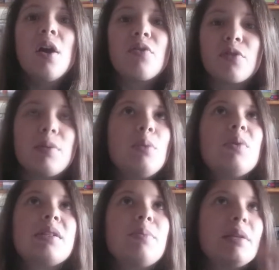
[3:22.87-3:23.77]
for me,
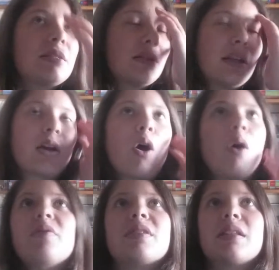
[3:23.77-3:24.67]
was a bit like,
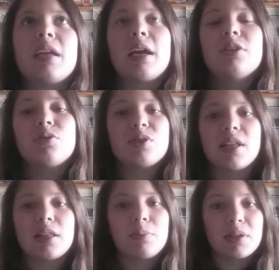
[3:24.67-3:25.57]
obviously I
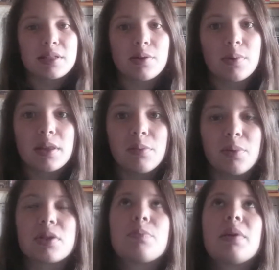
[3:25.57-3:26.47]
understand that because I read the
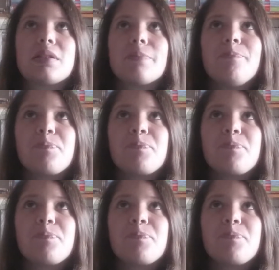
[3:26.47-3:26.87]
books, but